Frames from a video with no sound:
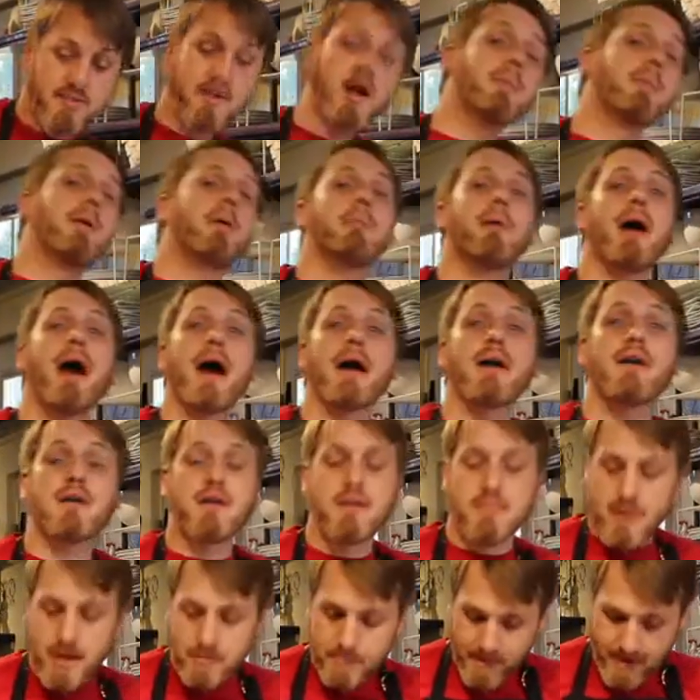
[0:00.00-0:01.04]
I've got my batter
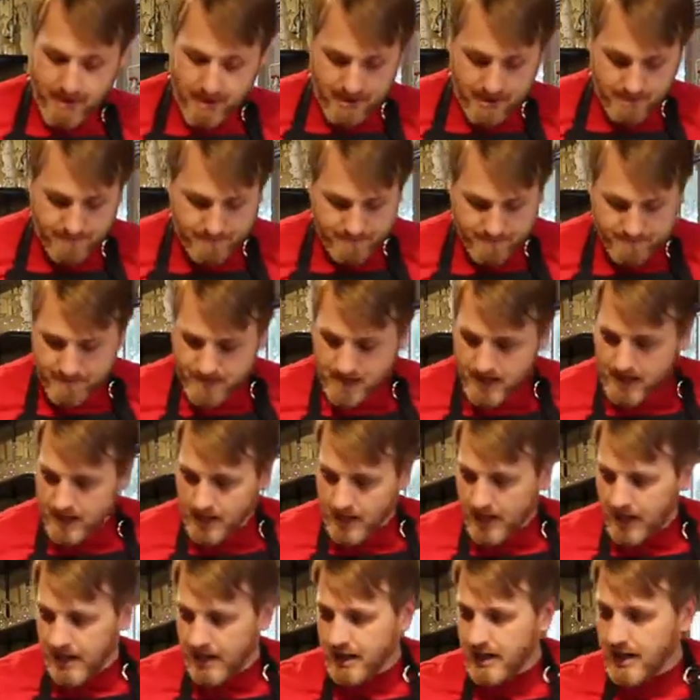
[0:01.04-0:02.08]
in my pan,
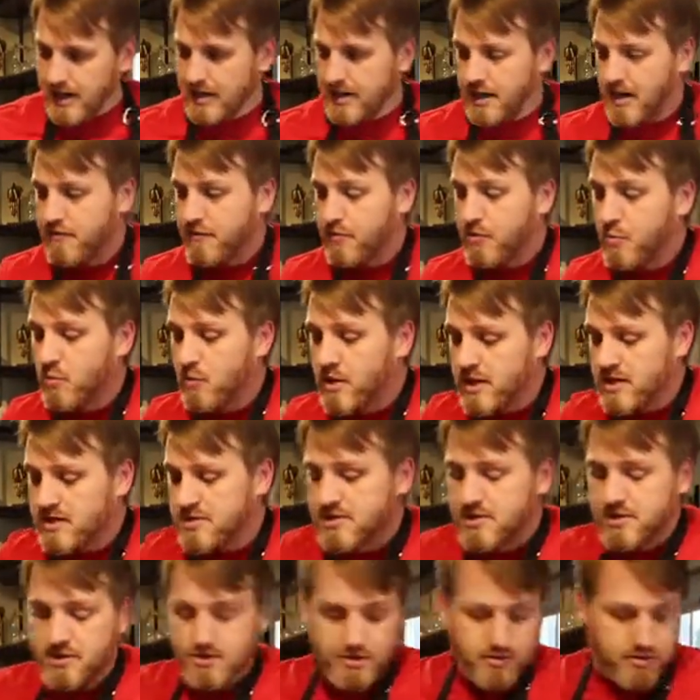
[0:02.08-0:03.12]
and if you want
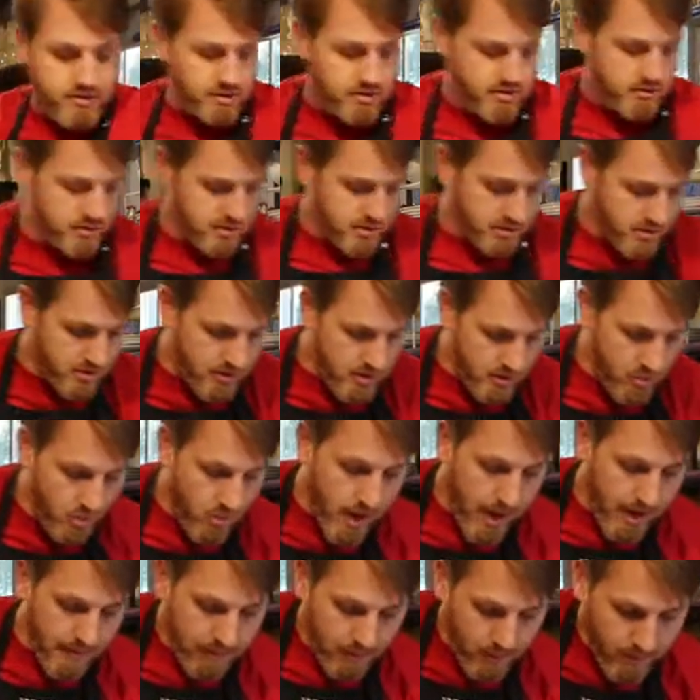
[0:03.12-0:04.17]
to, you can
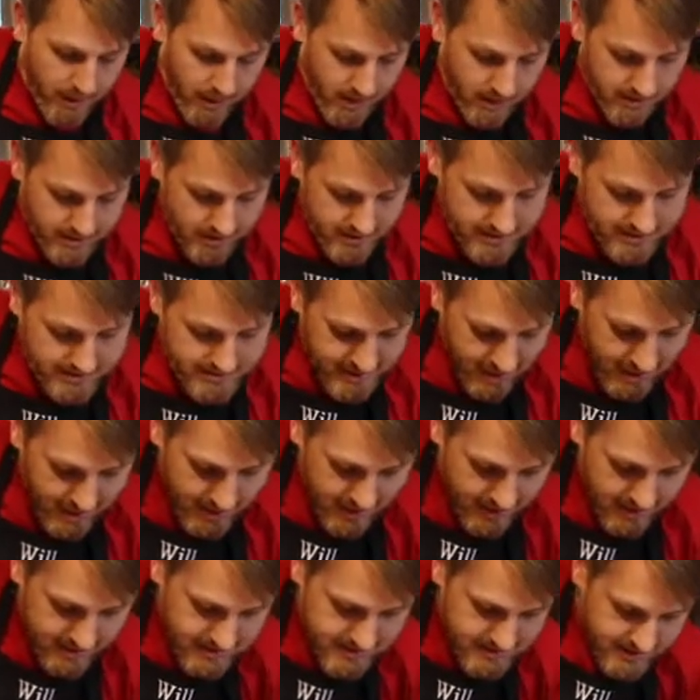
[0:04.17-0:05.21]
wipe around the
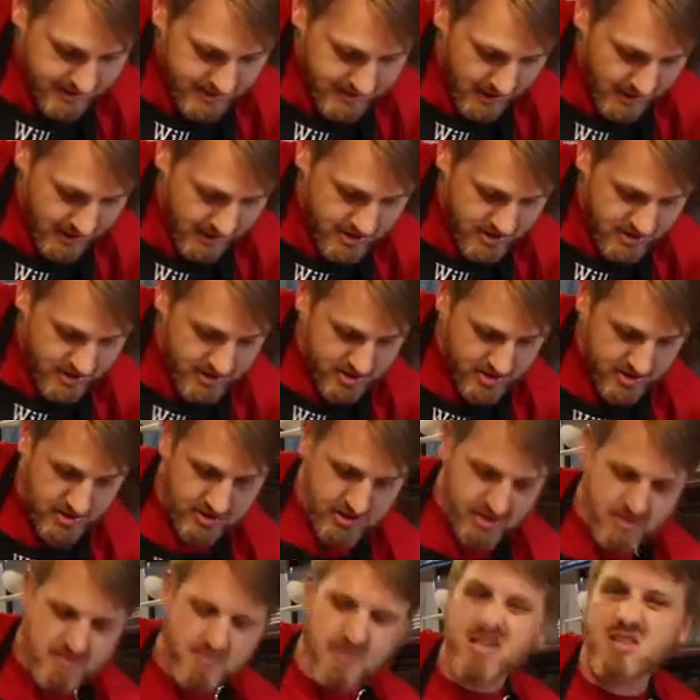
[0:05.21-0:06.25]
sides and the edges
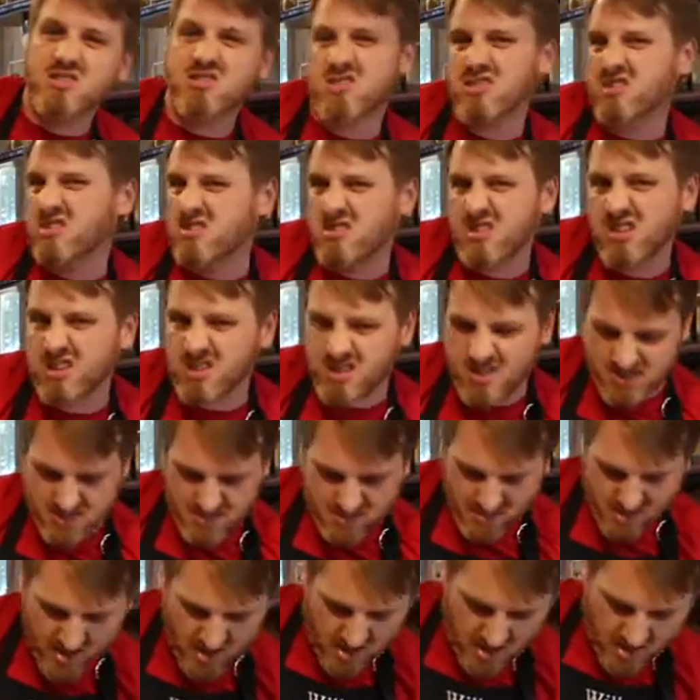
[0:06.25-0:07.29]
just to make sure that
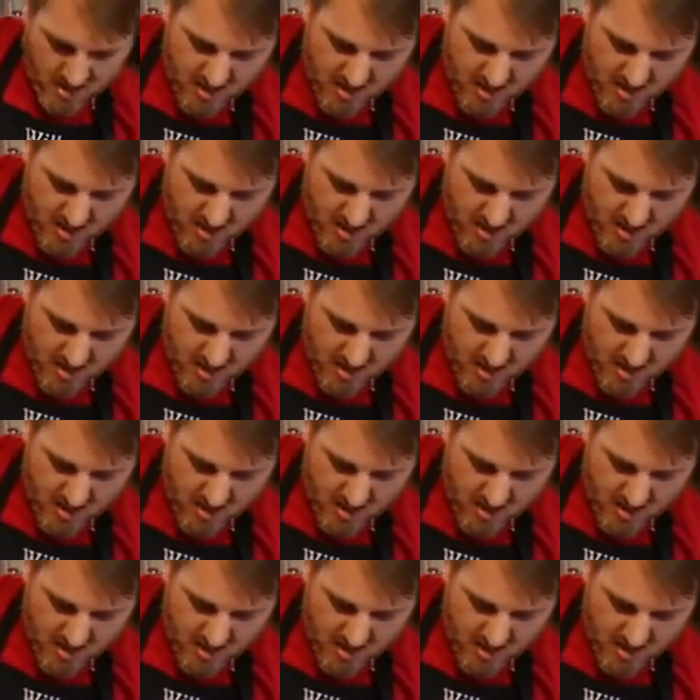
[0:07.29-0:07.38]
it's,